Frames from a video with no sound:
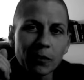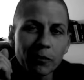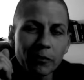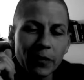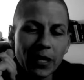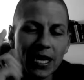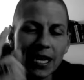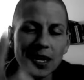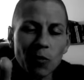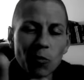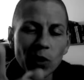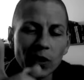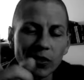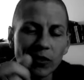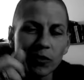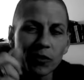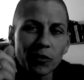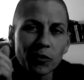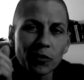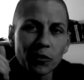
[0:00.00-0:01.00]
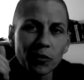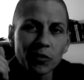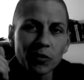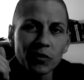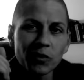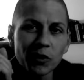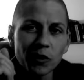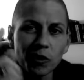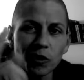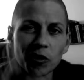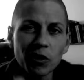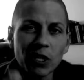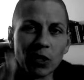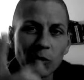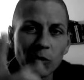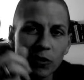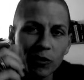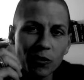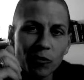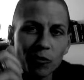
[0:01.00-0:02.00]
being with you, learning
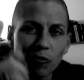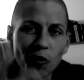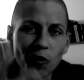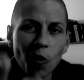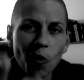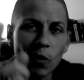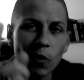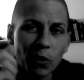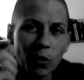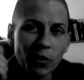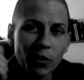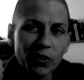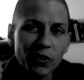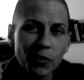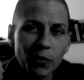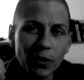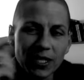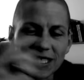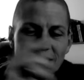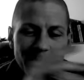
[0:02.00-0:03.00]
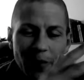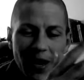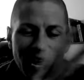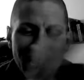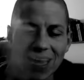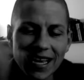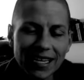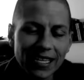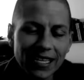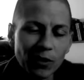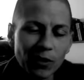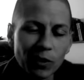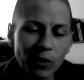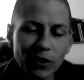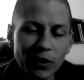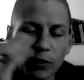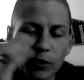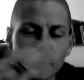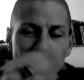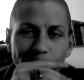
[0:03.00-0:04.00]
with you, growing with you, expanding
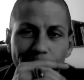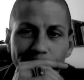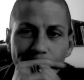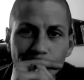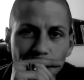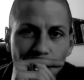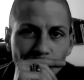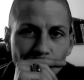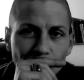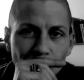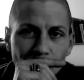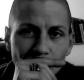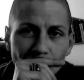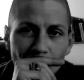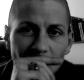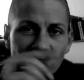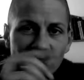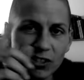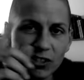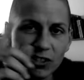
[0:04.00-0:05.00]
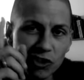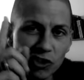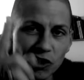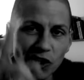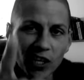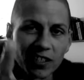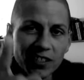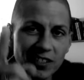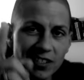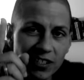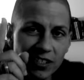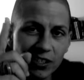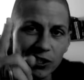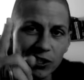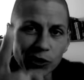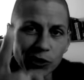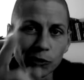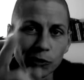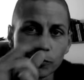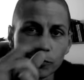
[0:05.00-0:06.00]
with you. Just
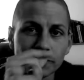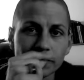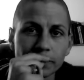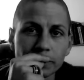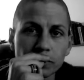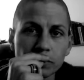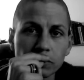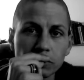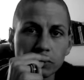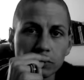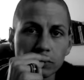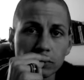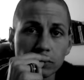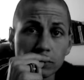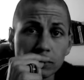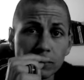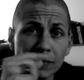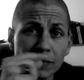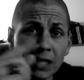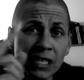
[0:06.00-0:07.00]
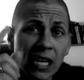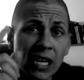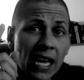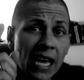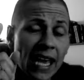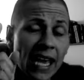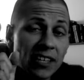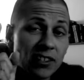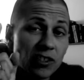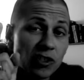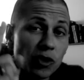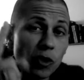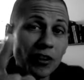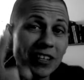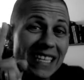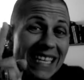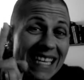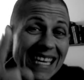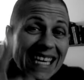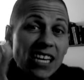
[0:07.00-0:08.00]
you. It's your
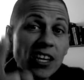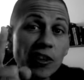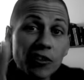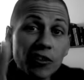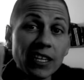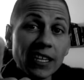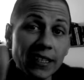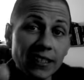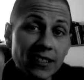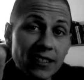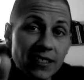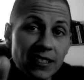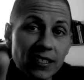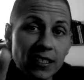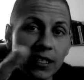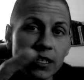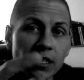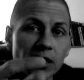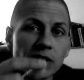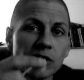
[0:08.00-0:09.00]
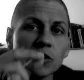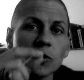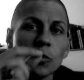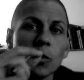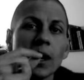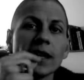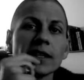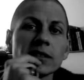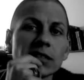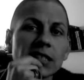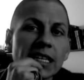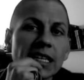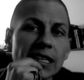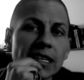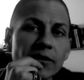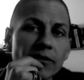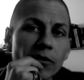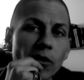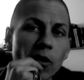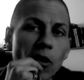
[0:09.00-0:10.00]
eagerness to want to get
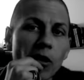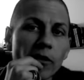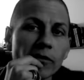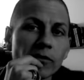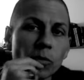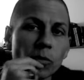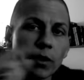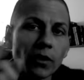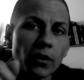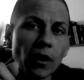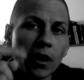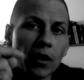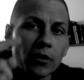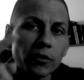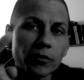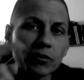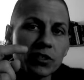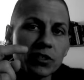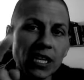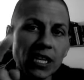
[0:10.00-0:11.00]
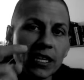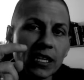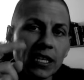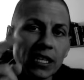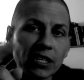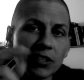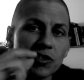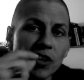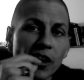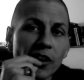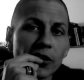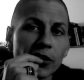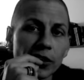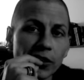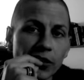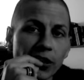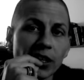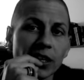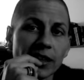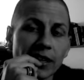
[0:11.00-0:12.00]
involved with understanding each
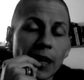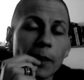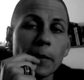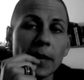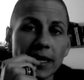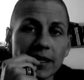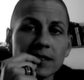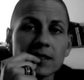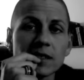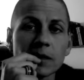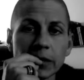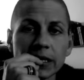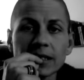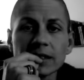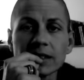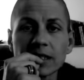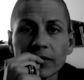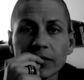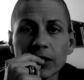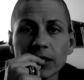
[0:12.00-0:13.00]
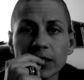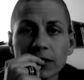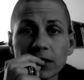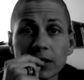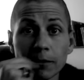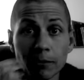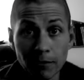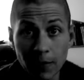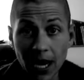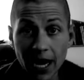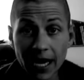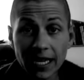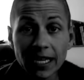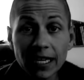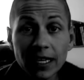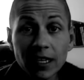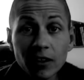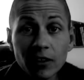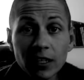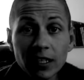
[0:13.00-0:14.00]
other that makes the big difference. My
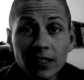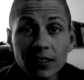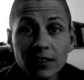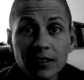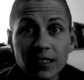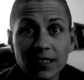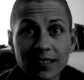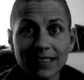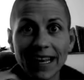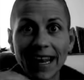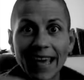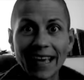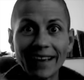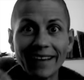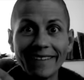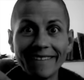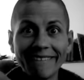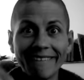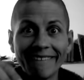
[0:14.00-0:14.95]
eagerness is like,